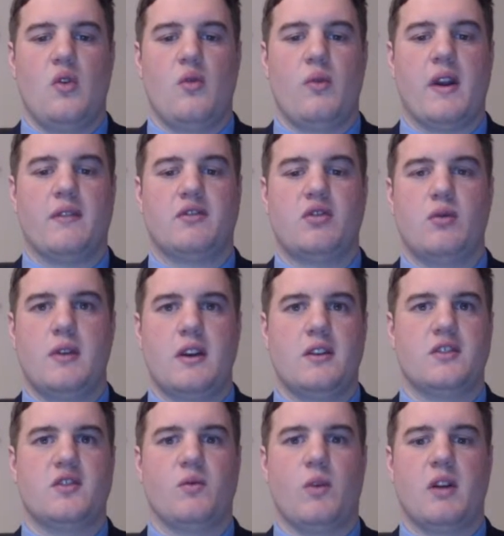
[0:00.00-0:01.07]
We have 2
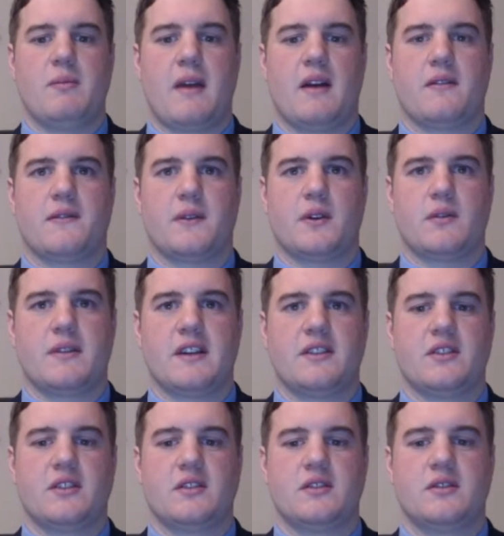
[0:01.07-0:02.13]
ears and 1 mouth for a
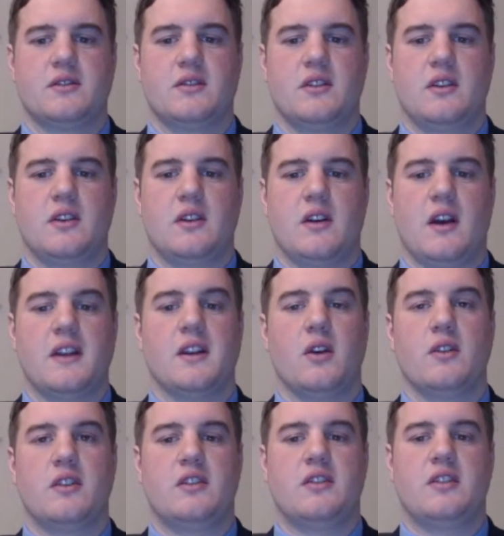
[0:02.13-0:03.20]
reason. I know
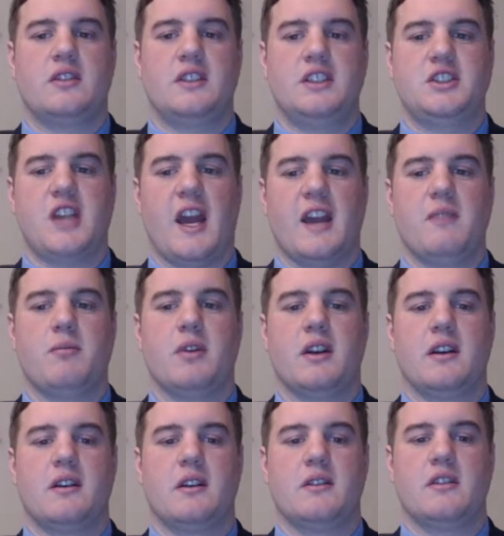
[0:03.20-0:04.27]
this is a cliche, but
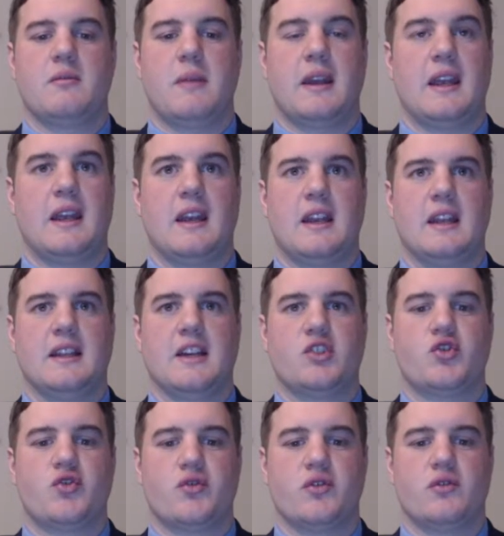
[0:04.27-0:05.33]
it doesn't make it any less
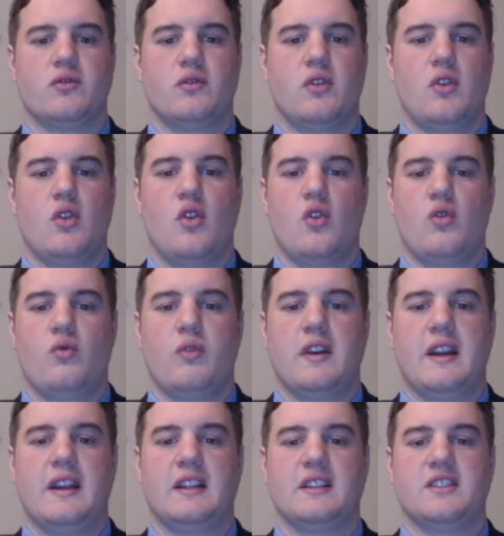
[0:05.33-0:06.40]
true. We
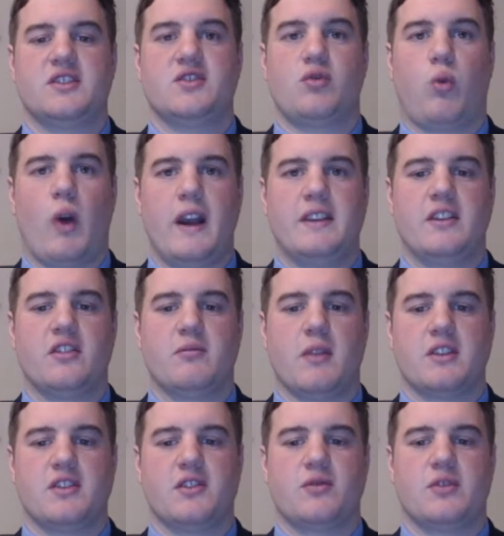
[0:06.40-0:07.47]
need to listen twice as
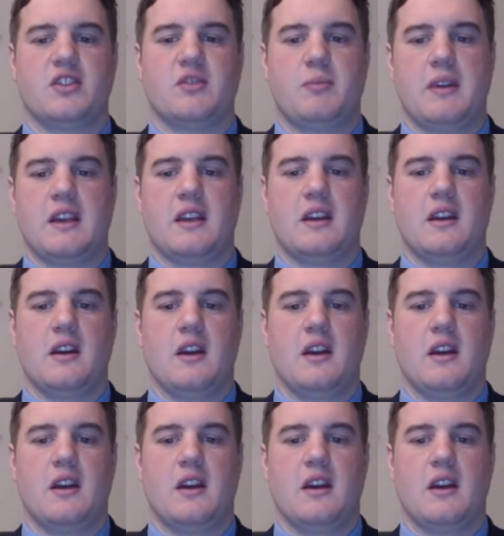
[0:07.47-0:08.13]
much as we speak.